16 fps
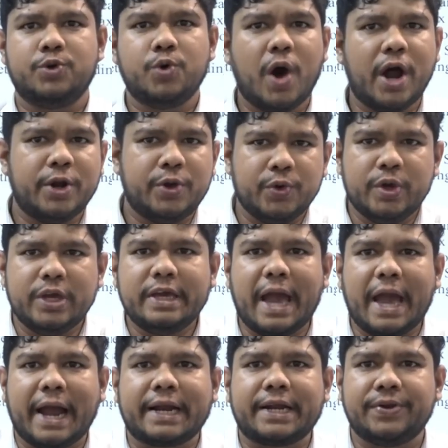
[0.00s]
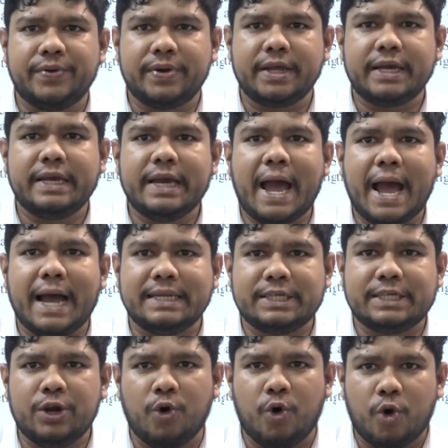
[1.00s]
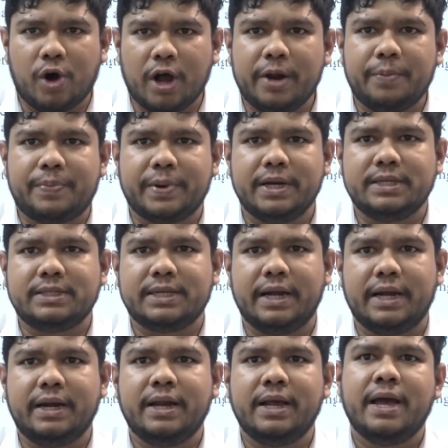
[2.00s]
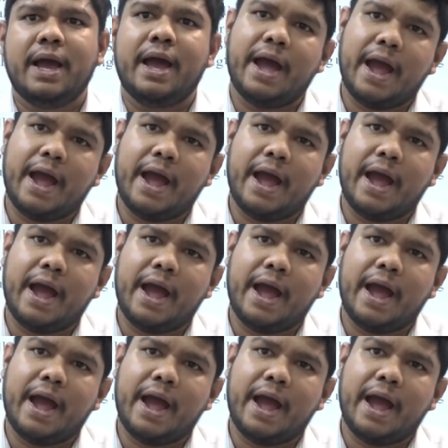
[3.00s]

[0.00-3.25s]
You are doing activity here as a local person